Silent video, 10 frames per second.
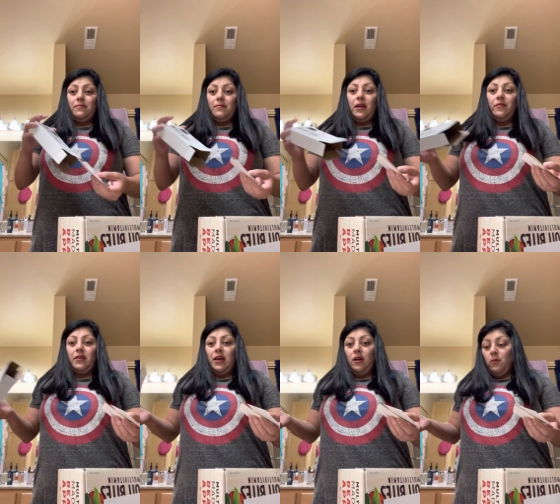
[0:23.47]
every
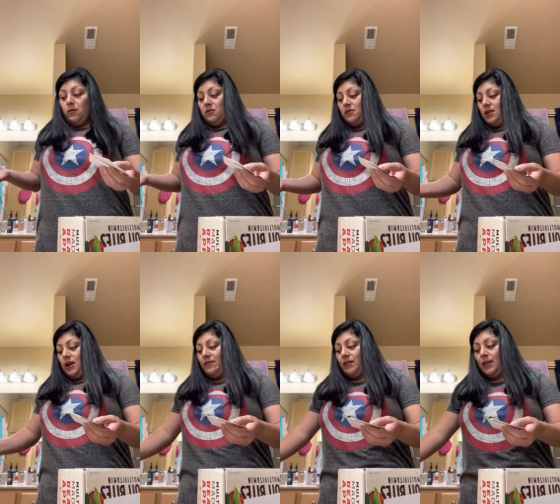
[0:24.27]
day almost. I
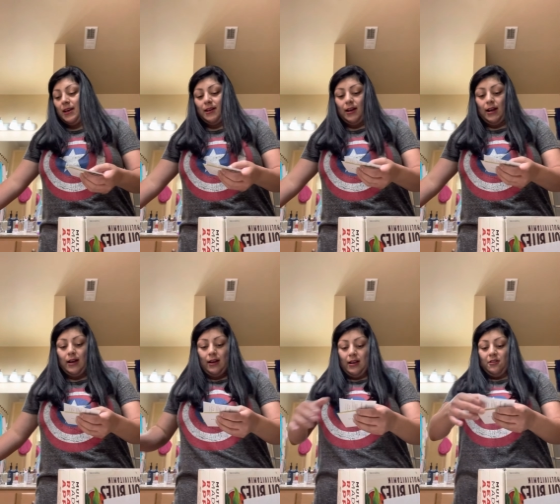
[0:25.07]
feel like
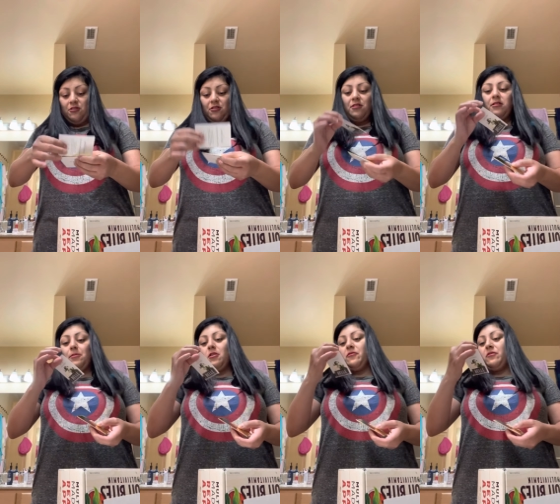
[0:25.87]
uh it's just the
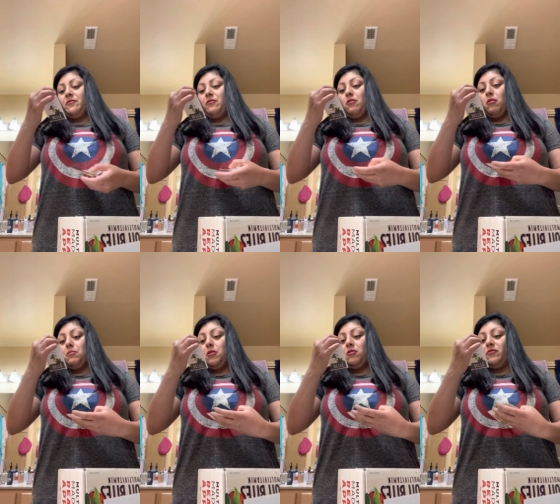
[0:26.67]
perfume for
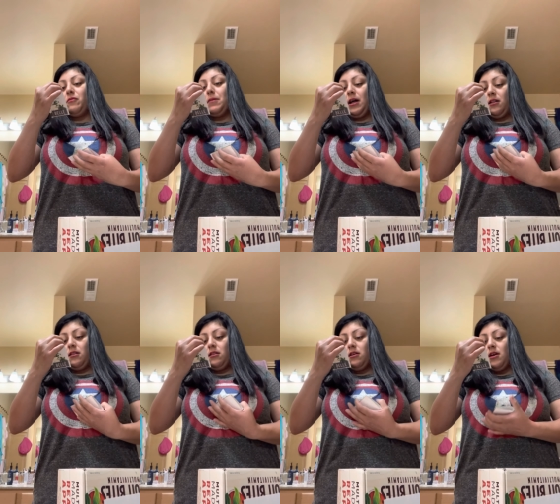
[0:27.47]
Beautiful
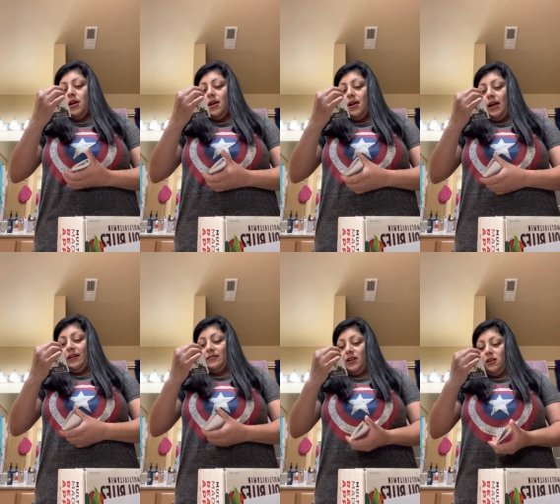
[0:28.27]
Belle
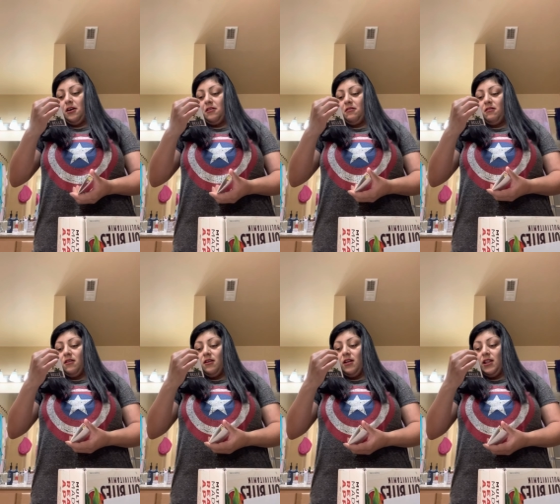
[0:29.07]
Estee Lauder
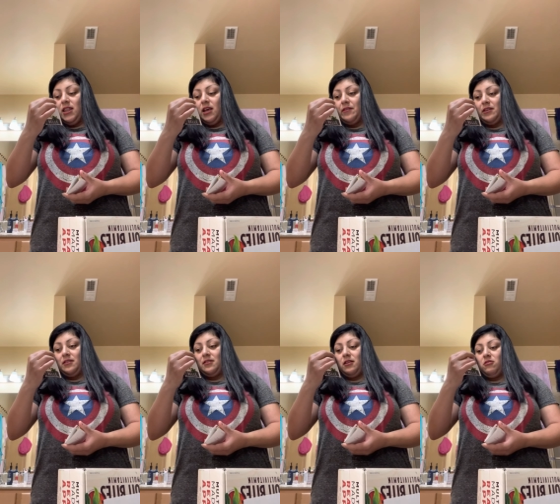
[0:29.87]
Love it.
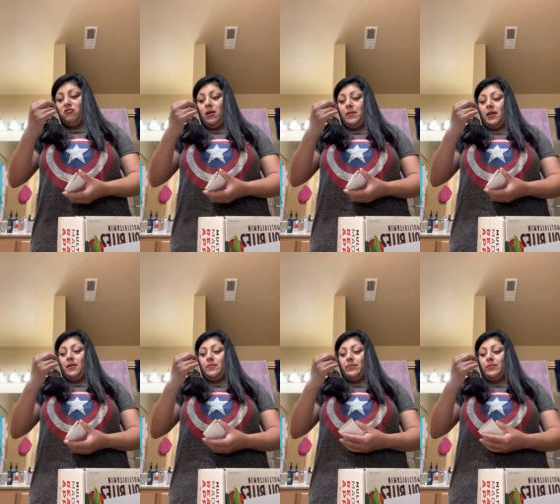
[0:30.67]
Start shopping.